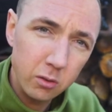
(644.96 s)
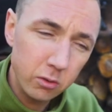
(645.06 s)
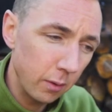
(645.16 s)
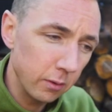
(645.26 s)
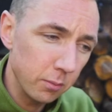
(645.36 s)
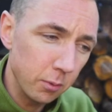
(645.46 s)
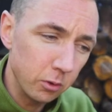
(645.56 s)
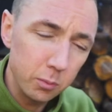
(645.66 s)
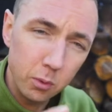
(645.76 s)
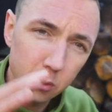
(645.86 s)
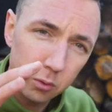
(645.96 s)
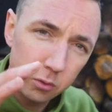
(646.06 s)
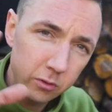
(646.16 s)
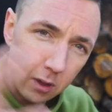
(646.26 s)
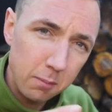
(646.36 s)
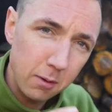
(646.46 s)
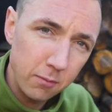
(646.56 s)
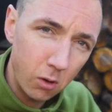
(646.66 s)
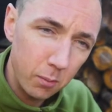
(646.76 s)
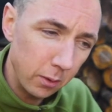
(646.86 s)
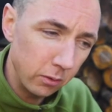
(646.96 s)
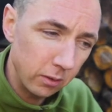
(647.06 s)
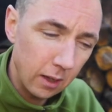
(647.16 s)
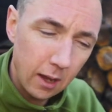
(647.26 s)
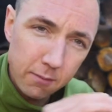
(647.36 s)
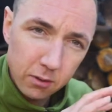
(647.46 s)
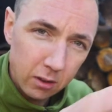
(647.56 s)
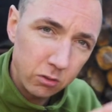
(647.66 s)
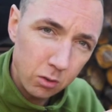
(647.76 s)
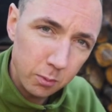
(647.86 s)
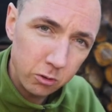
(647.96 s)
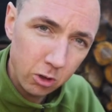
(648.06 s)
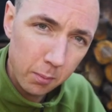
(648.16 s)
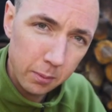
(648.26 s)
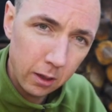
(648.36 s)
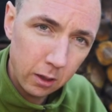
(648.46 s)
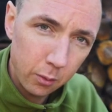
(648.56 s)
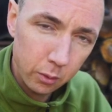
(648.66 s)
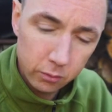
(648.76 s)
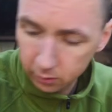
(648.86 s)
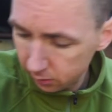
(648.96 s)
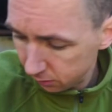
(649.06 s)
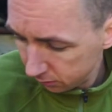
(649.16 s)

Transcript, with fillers: so it's a much more stable environment to get everything super sharp and how you want it.